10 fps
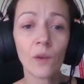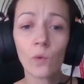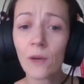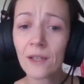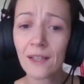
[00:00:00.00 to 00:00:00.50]

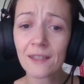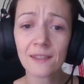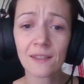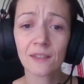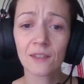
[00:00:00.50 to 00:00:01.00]
Where
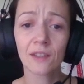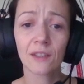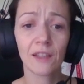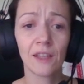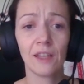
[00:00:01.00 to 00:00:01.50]
does
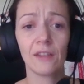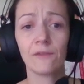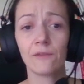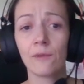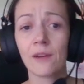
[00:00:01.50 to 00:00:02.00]
he live?